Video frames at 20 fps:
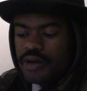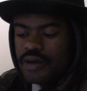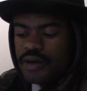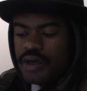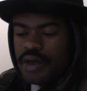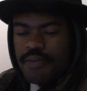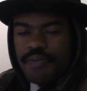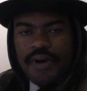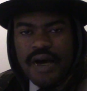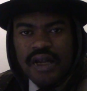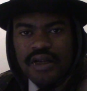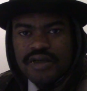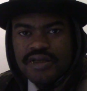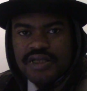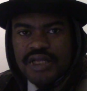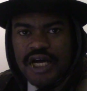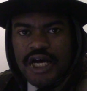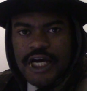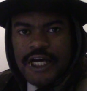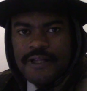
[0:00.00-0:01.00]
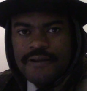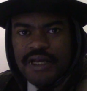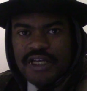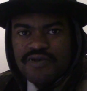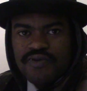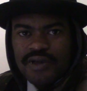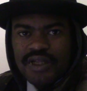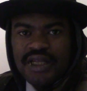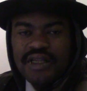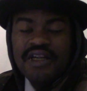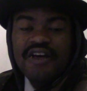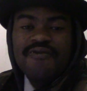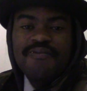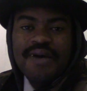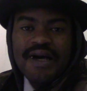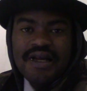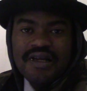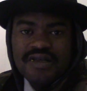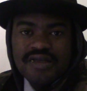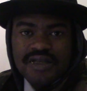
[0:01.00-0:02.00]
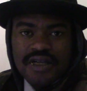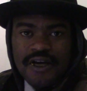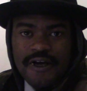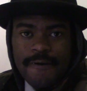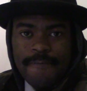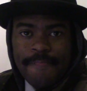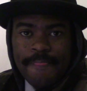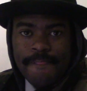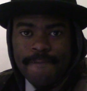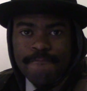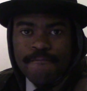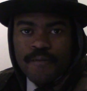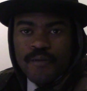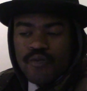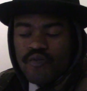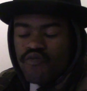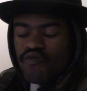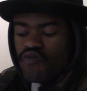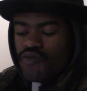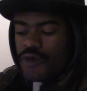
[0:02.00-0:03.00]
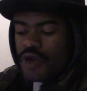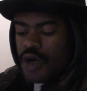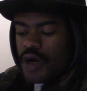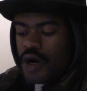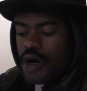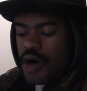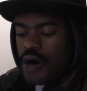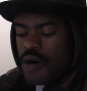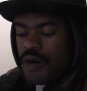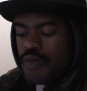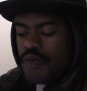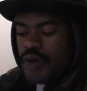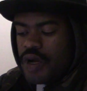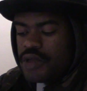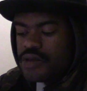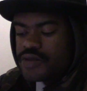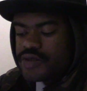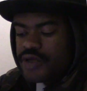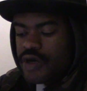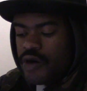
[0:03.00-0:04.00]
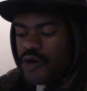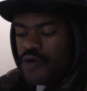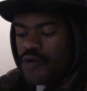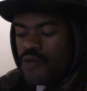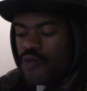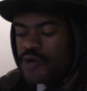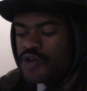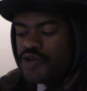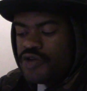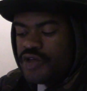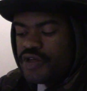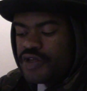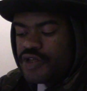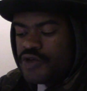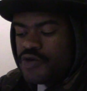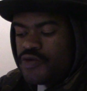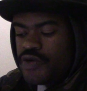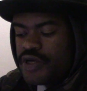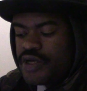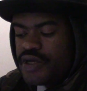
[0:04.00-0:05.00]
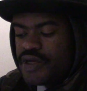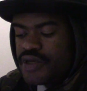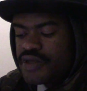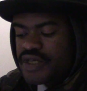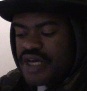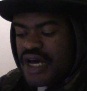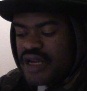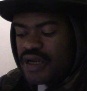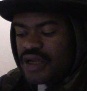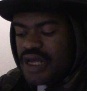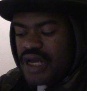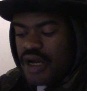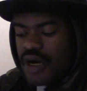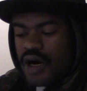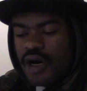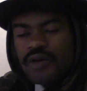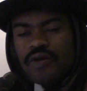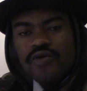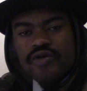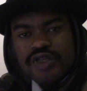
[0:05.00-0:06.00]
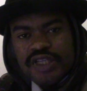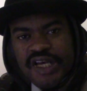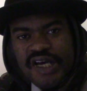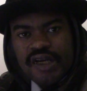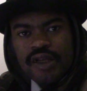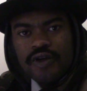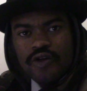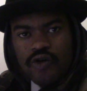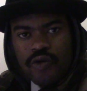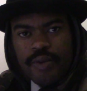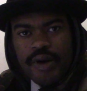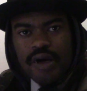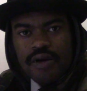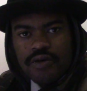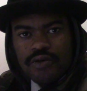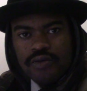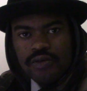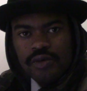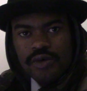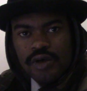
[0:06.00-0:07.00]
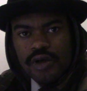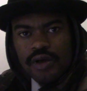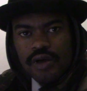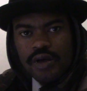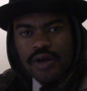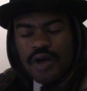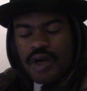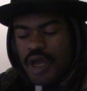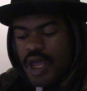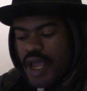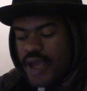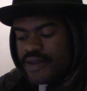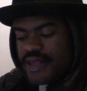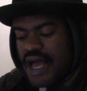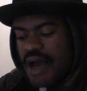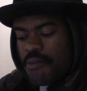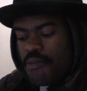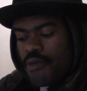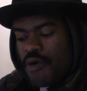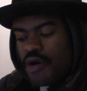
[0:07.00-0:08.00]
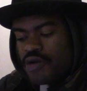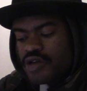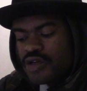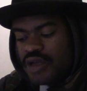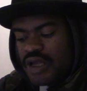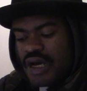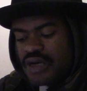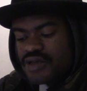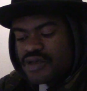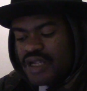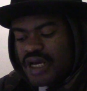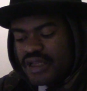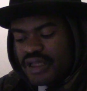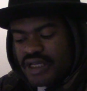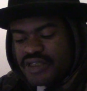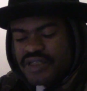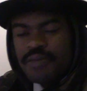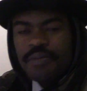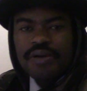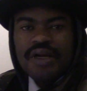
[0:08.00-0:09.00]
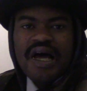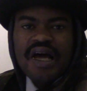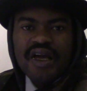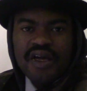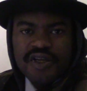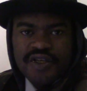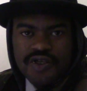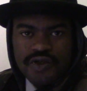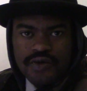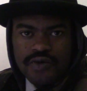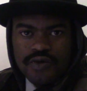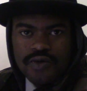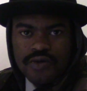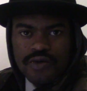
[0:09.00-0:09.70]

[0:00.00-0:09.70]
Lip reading: in Palestine. That's why they left Palestine. And so what you need to do is kind of like understand a little better and not marginalize it like that's a black issue,